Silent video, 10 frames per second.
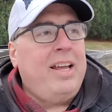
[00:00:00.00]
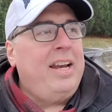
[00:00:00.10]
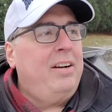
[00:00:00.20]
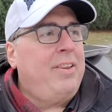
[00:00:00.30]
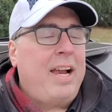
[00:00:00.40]

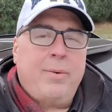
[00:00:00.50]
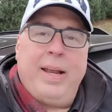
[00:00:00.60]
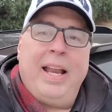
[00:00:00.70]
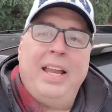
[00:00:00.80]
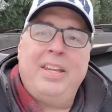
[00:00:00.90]
later that
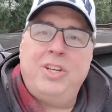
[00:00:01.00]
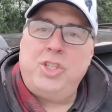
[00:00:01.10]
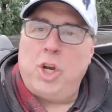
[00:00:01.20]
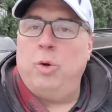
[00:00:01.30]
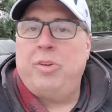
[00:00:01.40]
great idea
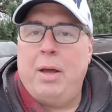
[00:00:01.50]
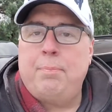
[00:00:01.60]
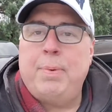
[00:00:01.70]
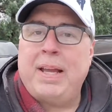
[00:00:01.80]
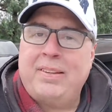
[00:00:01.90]
shows
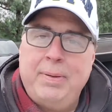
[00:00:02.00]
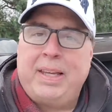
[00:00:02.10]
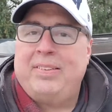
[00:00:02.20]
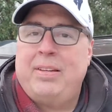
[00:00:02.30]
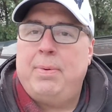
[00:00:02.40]
up
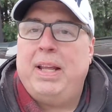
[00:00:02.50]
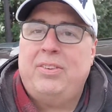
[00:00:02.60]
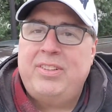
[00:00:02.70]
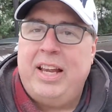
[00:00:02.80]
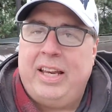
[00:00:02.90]
because somebody
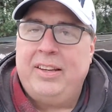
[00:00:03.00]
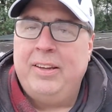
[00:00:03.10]
else did it.